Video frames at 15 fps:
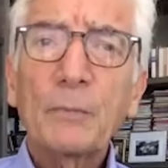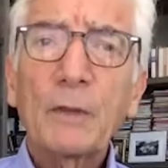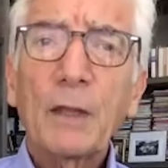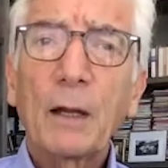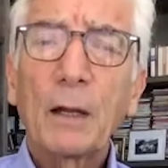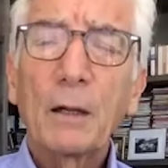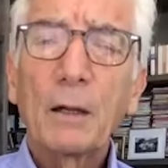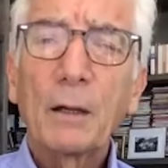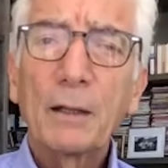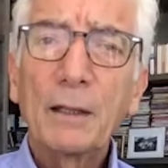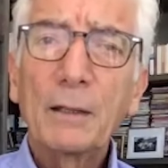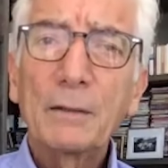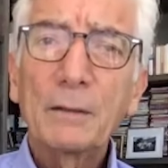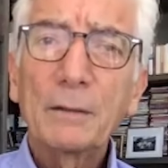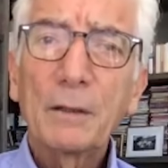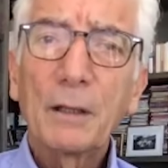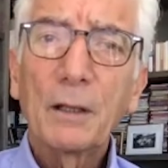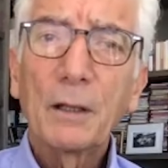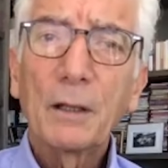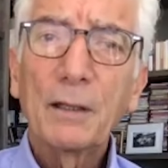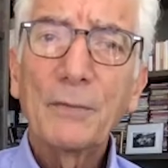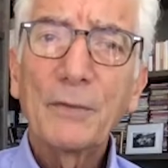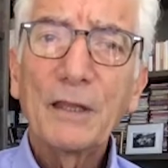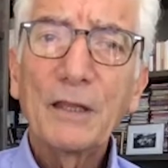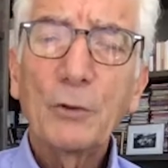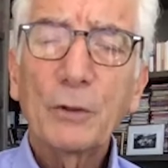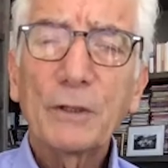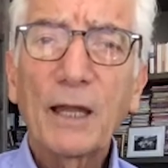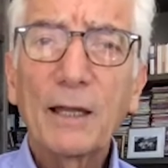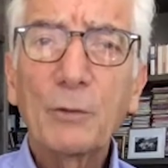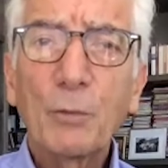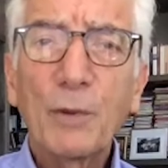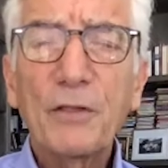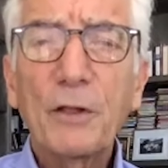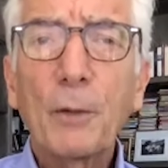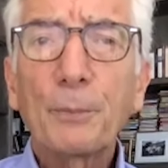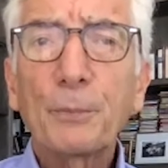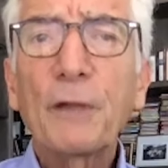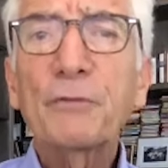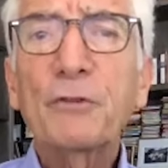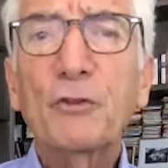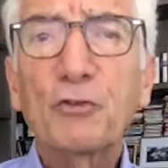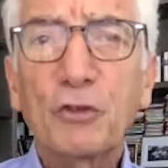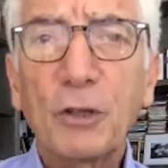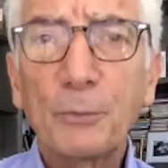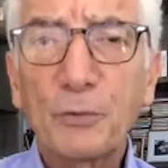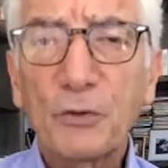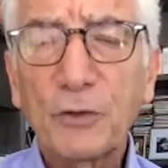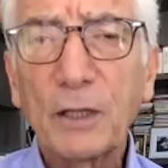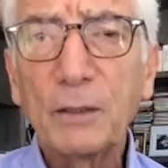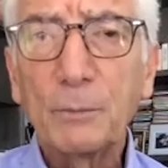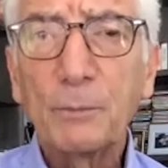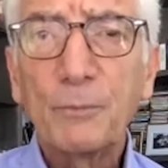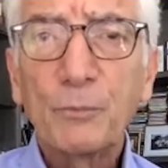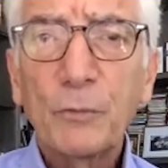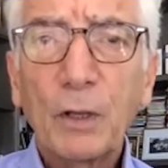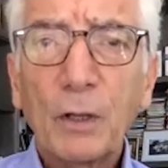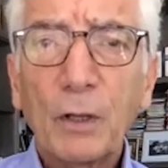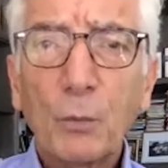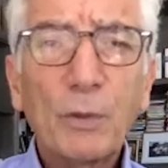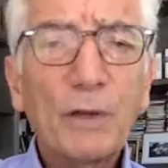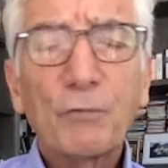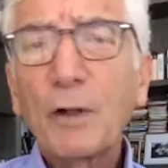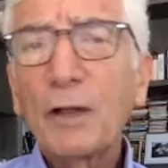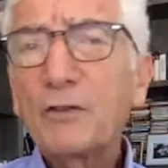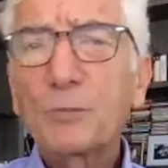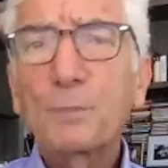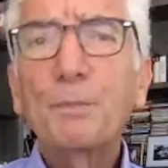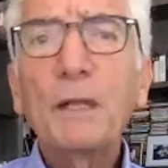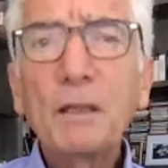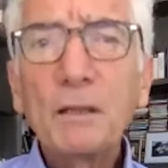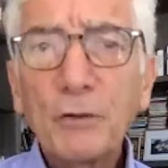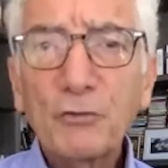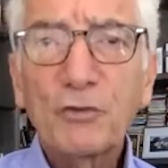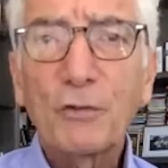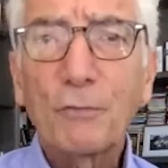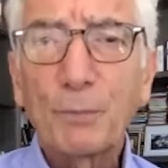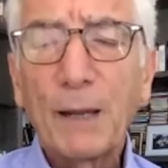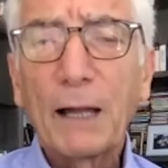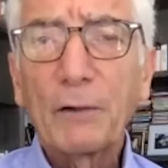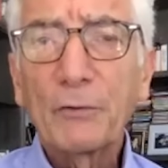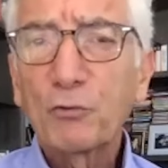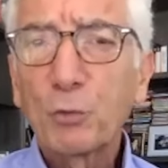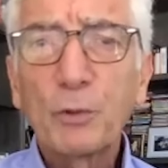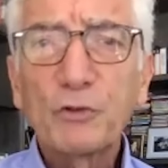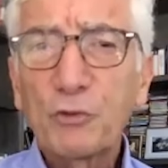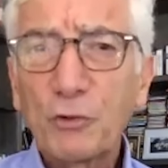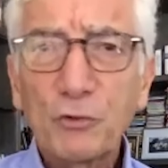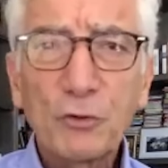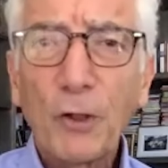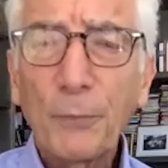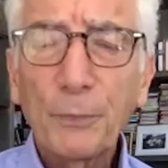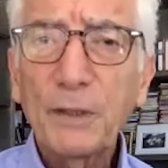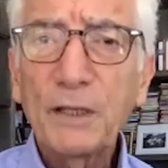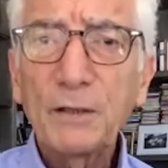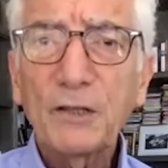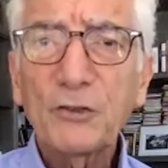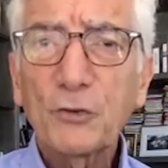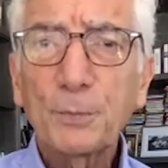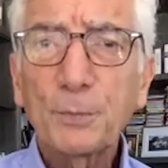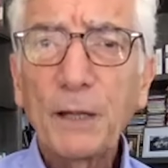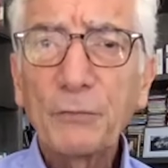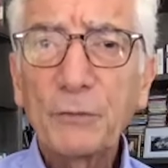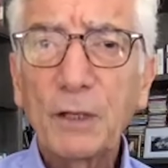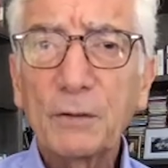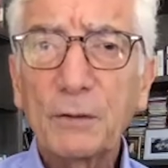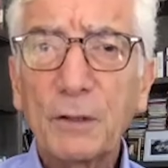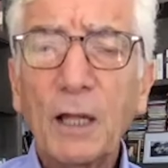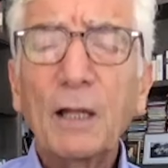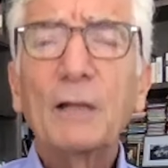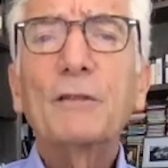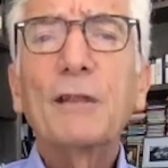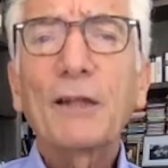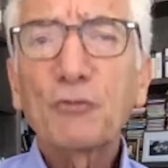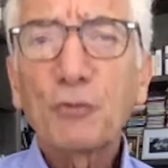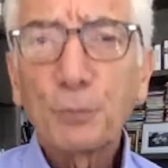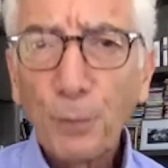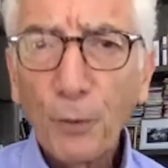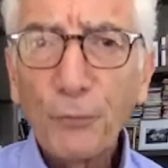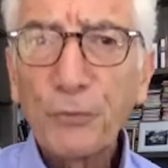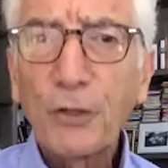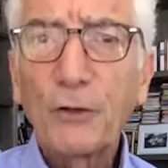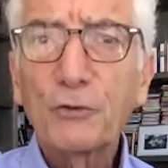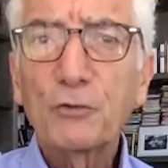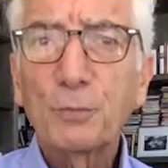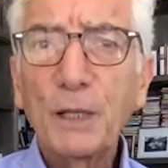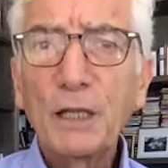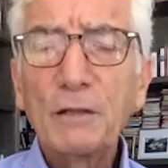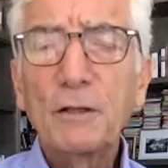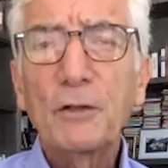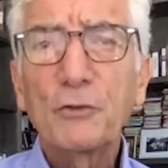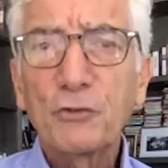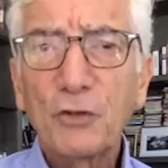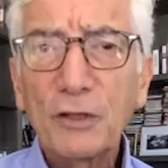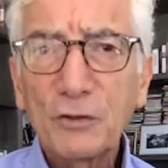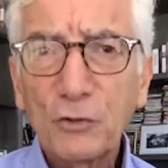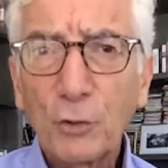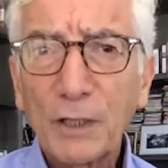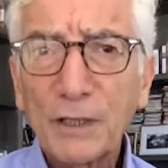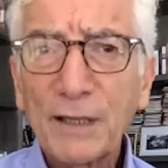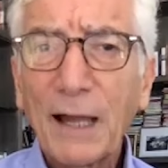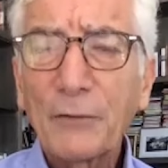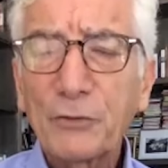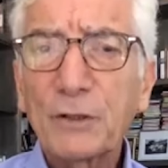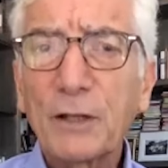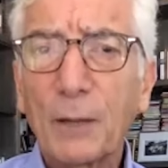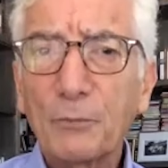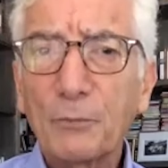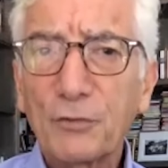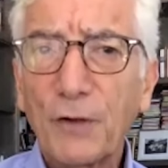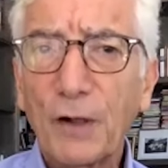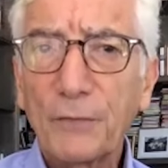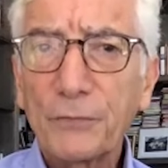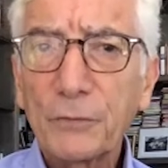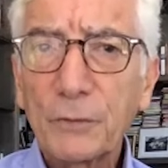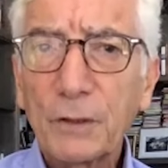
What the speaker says: in the UK with the apprenticeship scheme. We've raised billions of pounds, which has not been expended. Let's put those billions into an outcomes fund